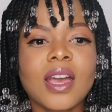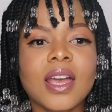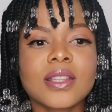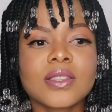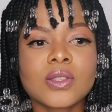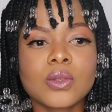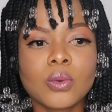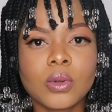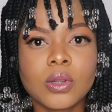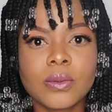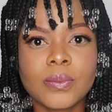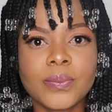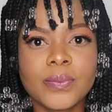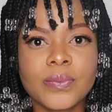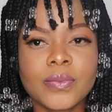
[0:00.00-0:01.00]
at school,
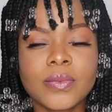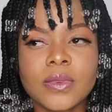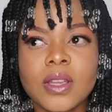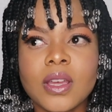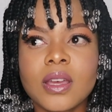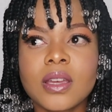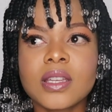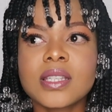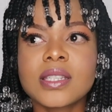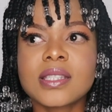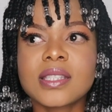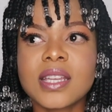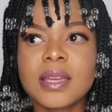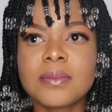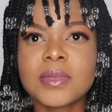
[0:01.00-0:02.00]

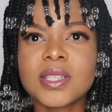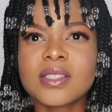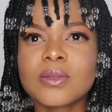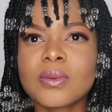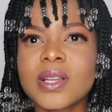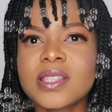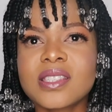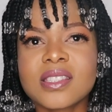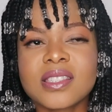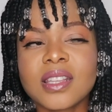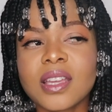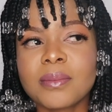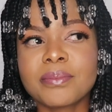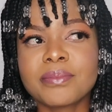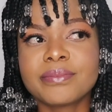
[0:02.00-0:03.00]
his name is, what's his
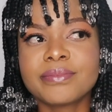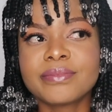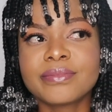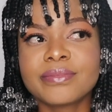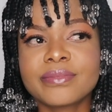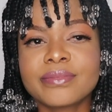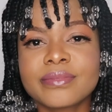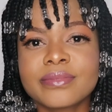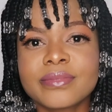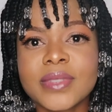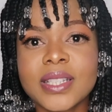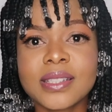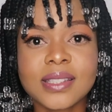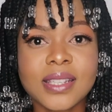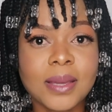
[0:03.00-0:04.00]
name?
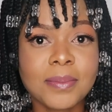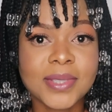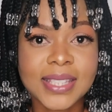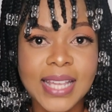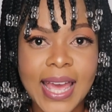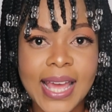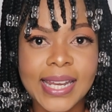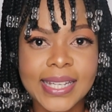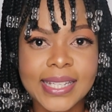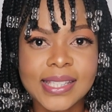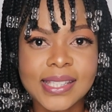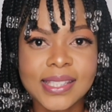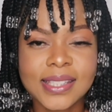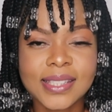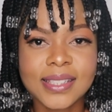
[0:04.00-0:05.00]
His name is
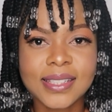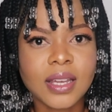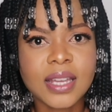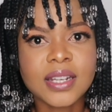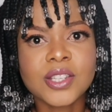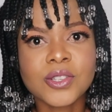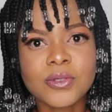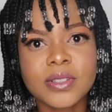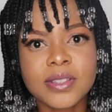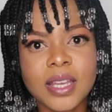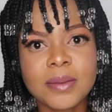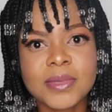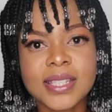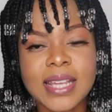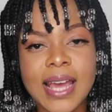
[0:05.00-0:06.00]
Alex, and his real
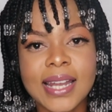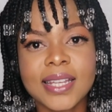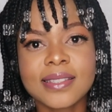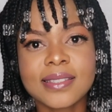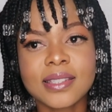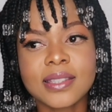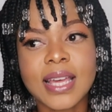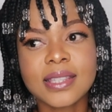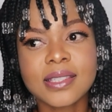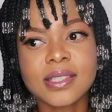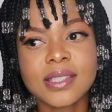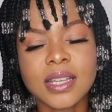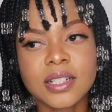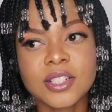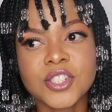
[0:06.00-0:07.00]
name is Alex. That's
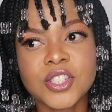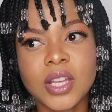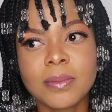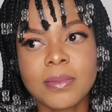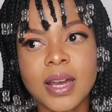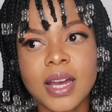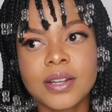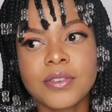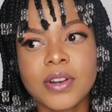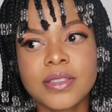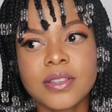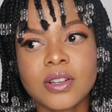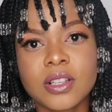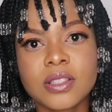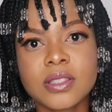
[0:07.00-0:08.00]
his English name. I'd
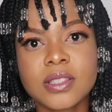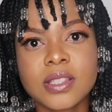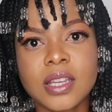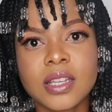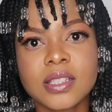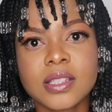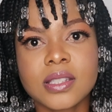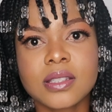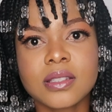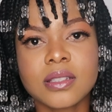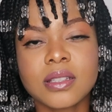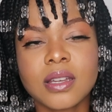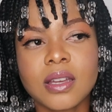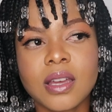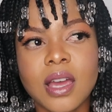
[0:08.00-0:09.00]
rather not say his
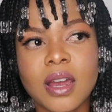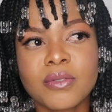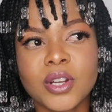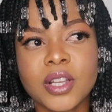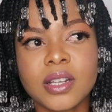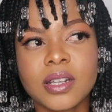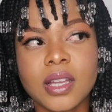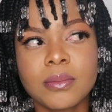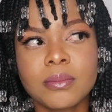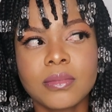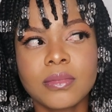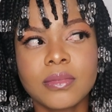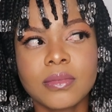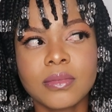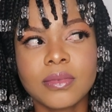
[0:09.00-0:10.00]
African name.
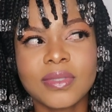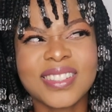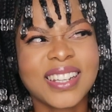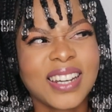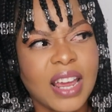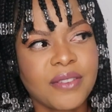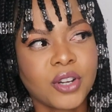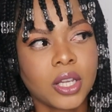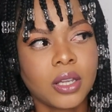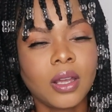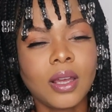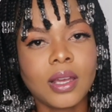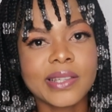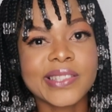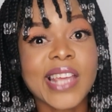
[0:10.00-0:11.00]
Is that African?
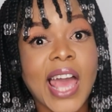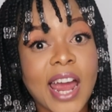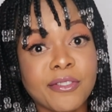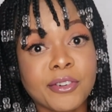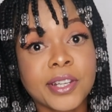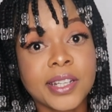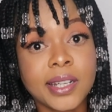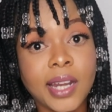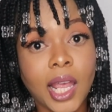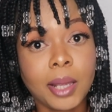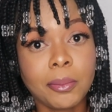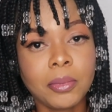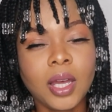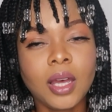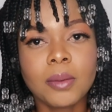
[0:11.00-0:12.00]
His African
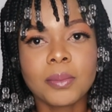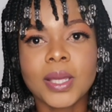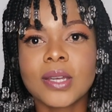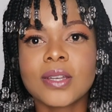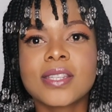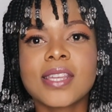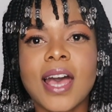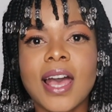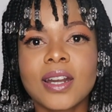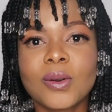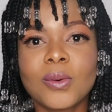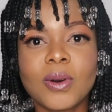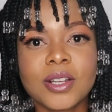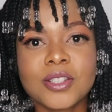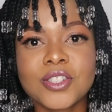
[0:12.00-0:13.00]
name, because I
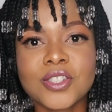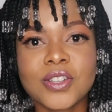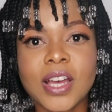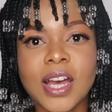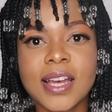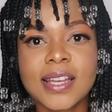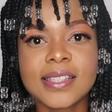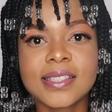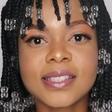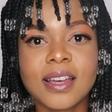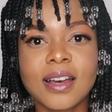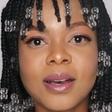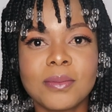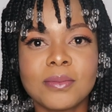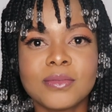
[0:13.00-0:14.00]
don't want you guys
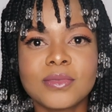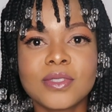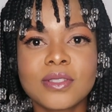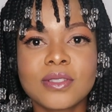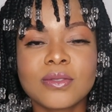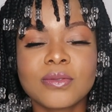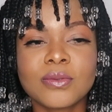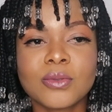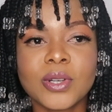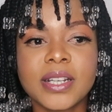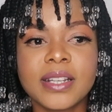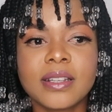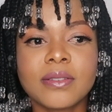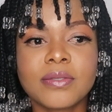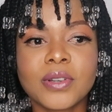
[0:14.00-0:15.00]
to
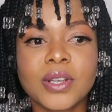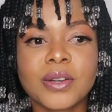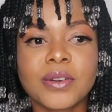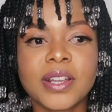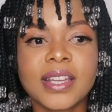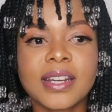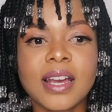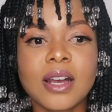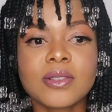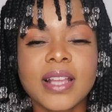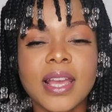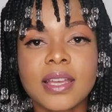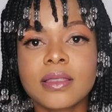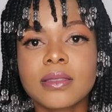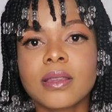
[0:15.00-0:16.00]
really figuring it out,
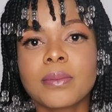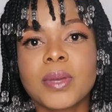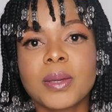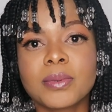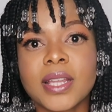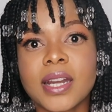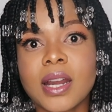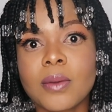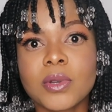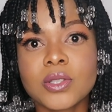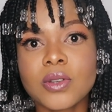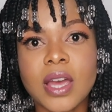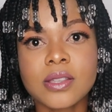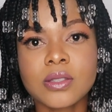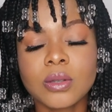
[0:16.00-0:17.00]
like the people that I went
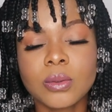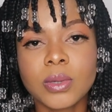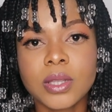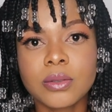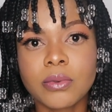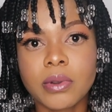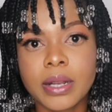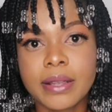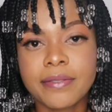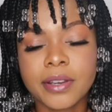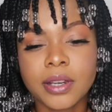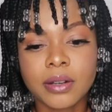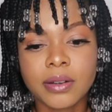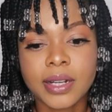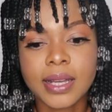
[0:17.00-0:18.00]
to high school with really
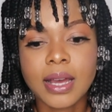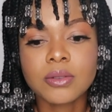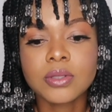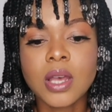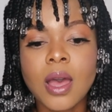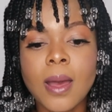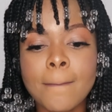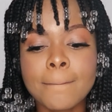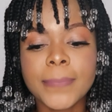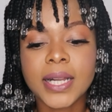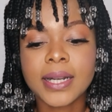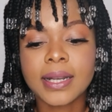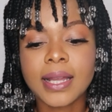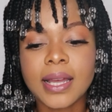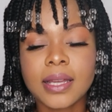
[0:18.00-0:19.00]
figuring it out.
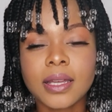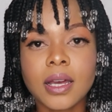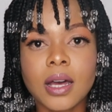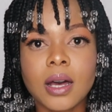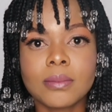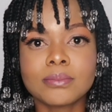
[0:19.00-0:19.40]
But like